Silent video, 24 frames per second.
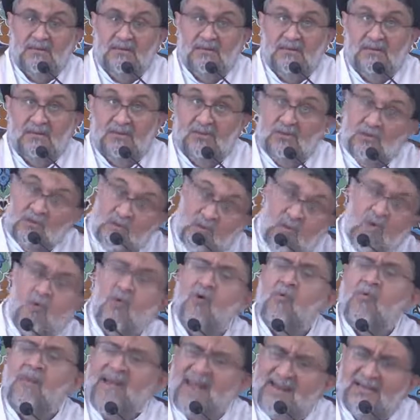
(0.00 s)
to go
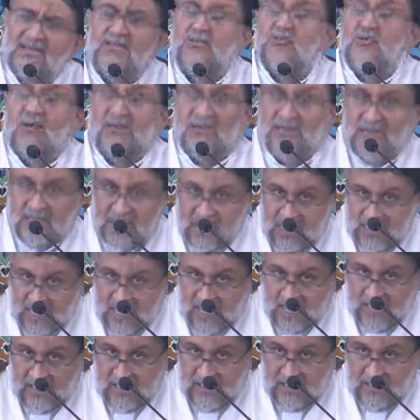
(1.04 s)
back to Allah,
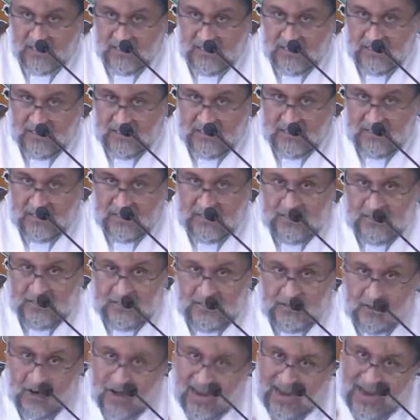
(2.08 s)

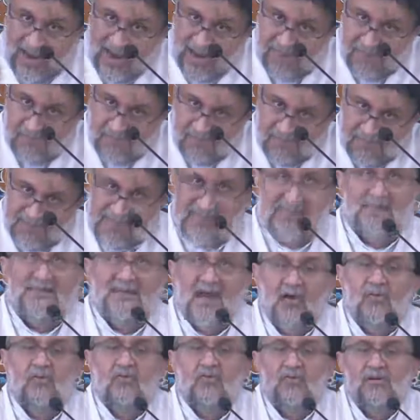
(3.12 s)
to humble
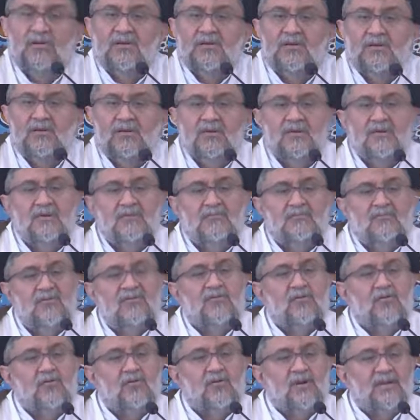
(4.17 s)
down
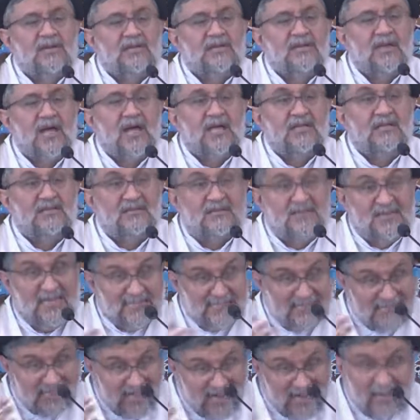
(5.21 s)
before Allah.
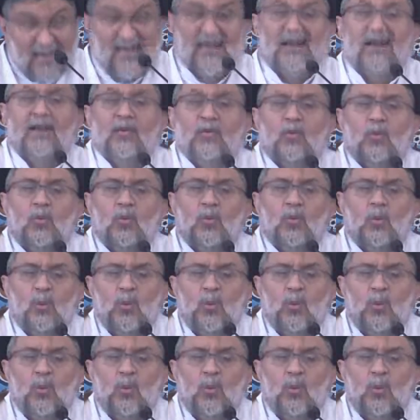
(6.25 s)
Tazarrau